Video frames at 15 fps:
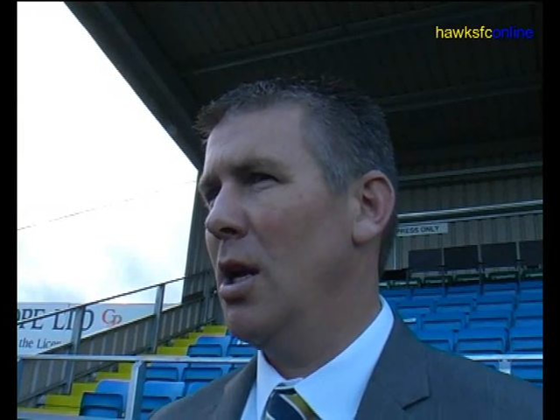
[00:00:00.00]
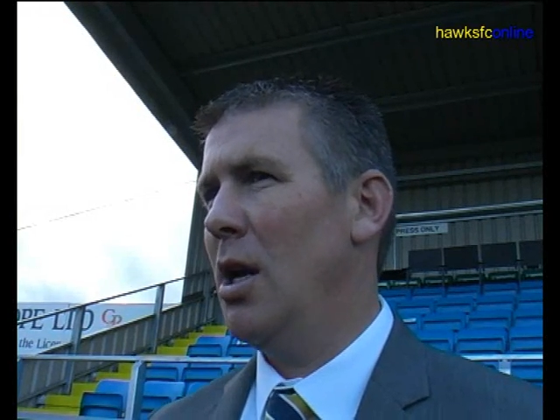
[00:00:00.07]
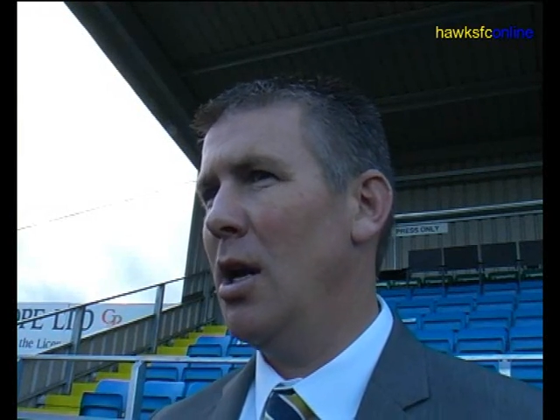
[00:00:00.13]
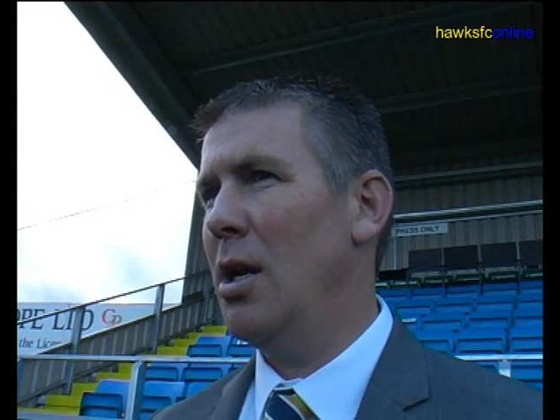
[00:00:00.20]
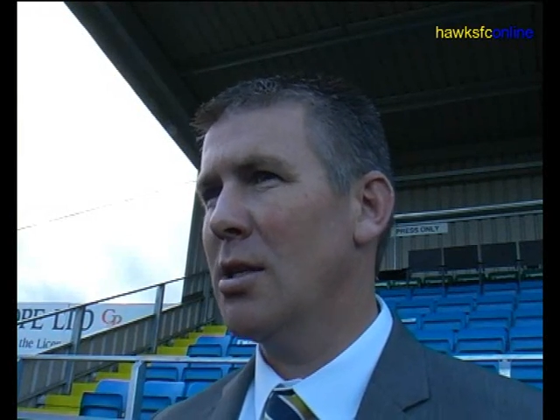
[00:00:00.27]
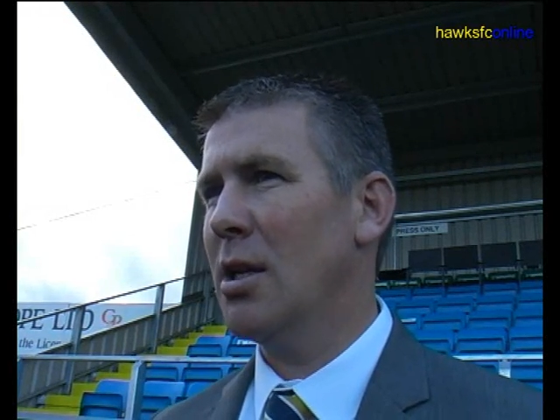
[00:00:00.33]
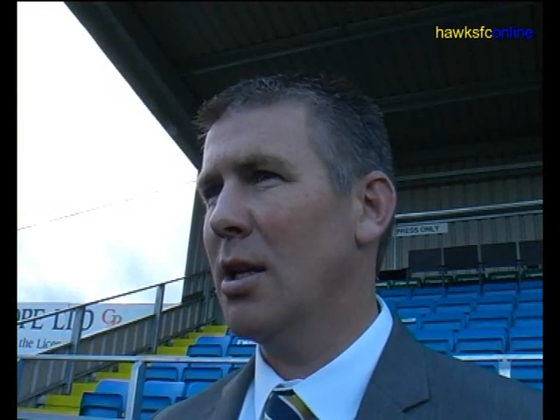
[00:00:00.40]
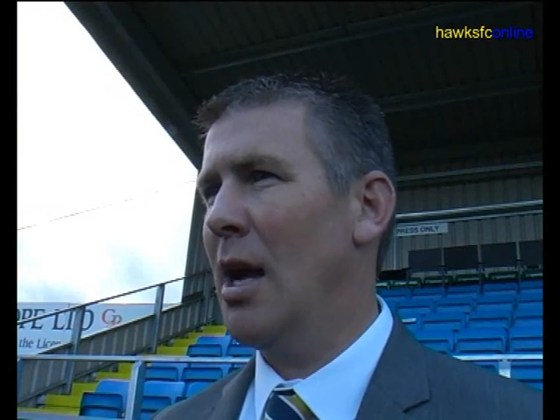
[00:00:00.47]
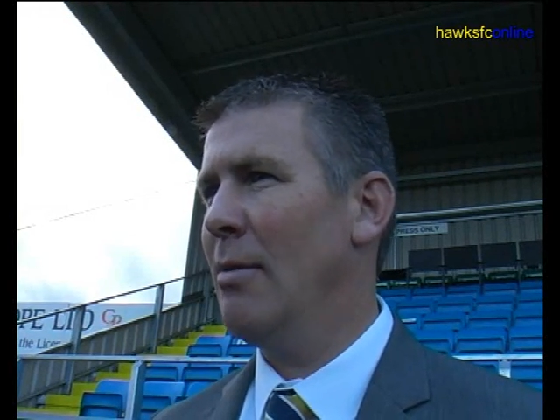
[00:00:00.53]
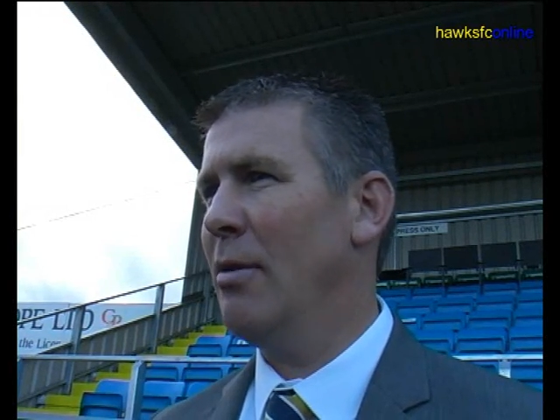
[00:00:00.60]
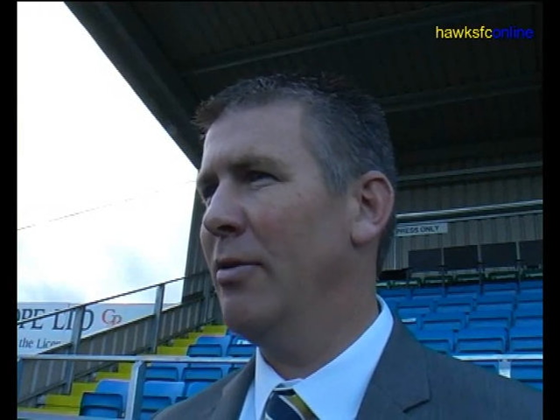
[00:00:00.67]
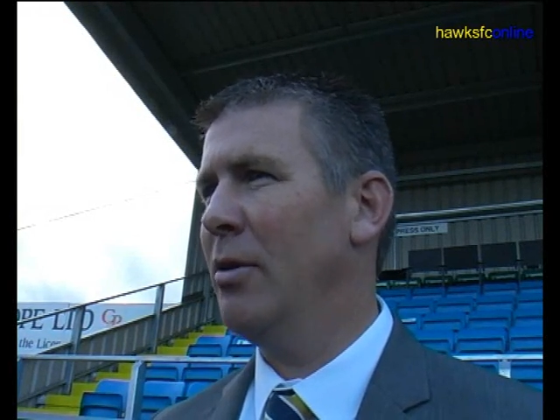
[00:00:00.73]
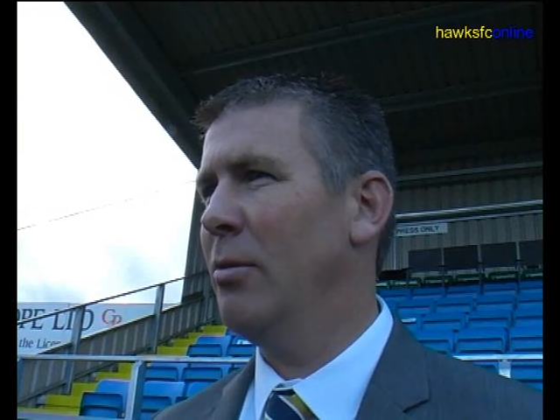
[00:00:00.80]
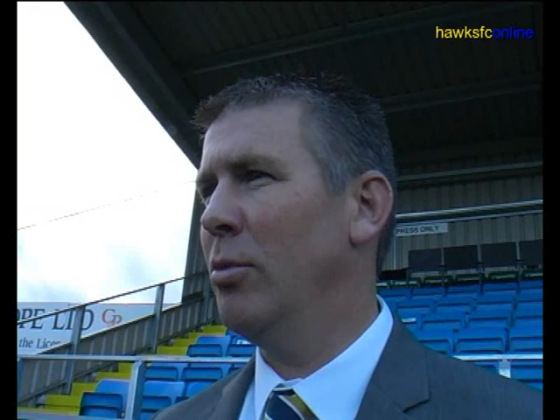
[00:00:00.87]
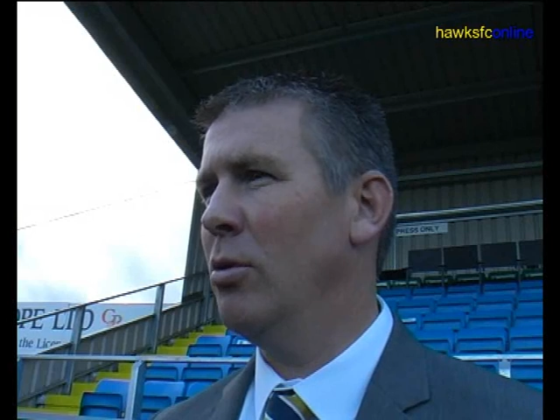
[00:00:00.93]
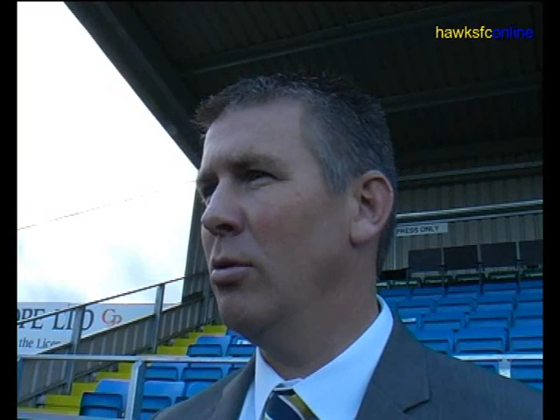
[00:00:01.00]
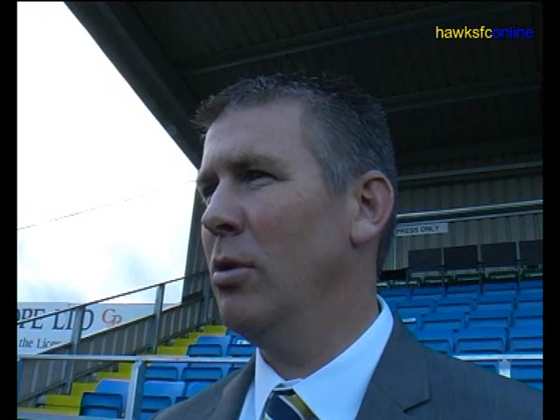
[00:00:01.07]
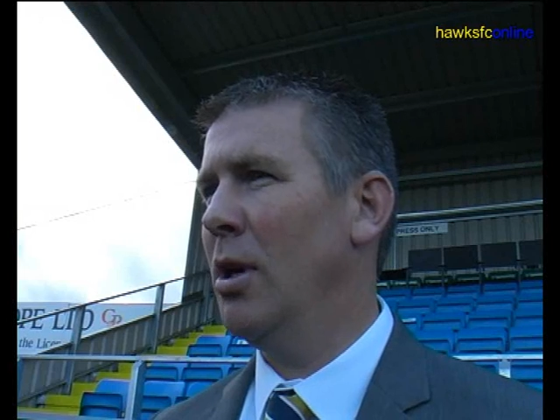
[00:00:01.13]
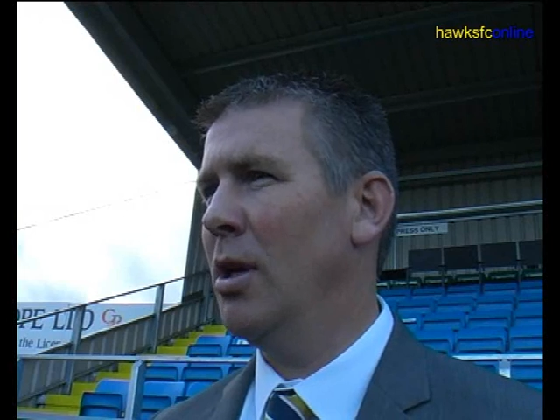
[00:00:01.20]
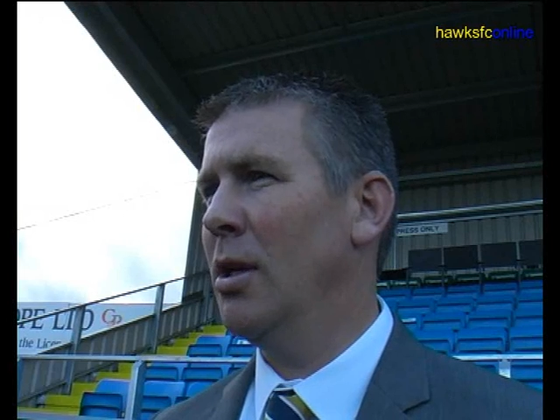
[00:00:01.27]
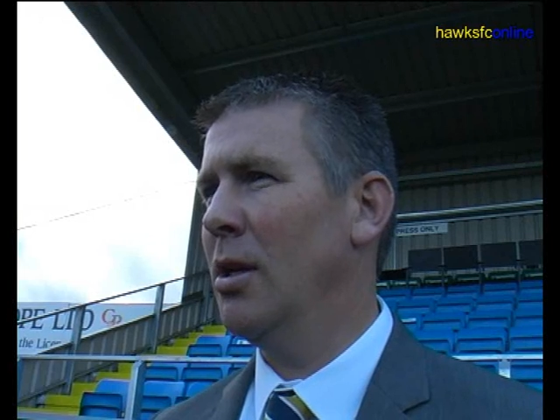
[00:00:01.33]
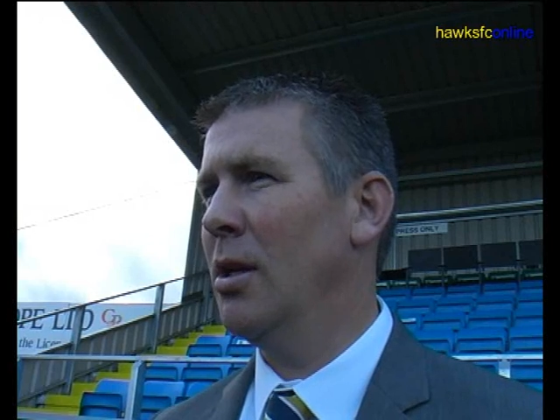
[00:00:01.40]
It's a game of
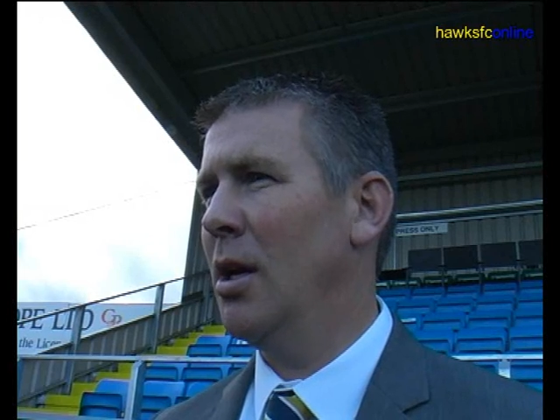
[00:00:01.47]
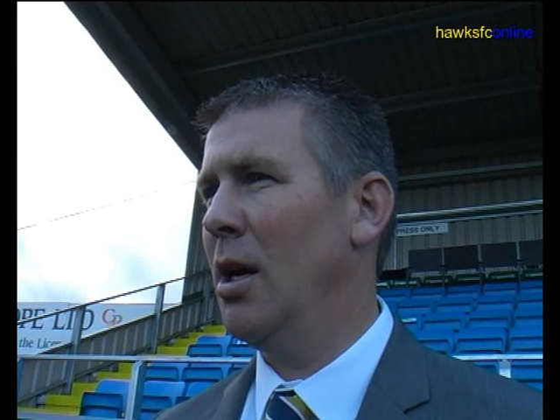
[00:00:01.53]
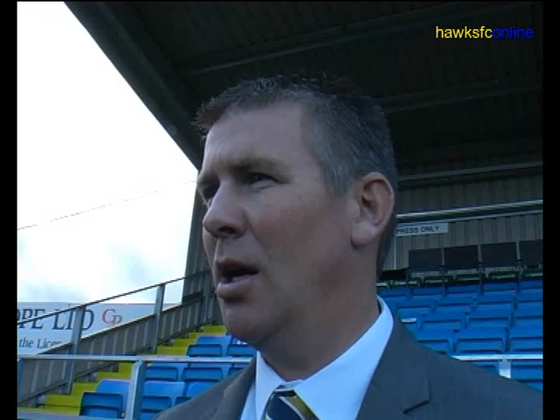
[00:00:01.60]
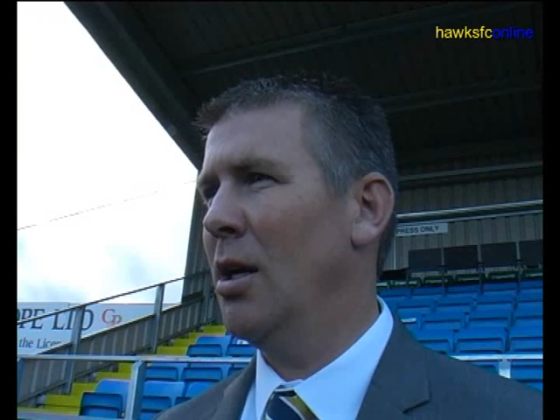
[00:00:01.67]
football, and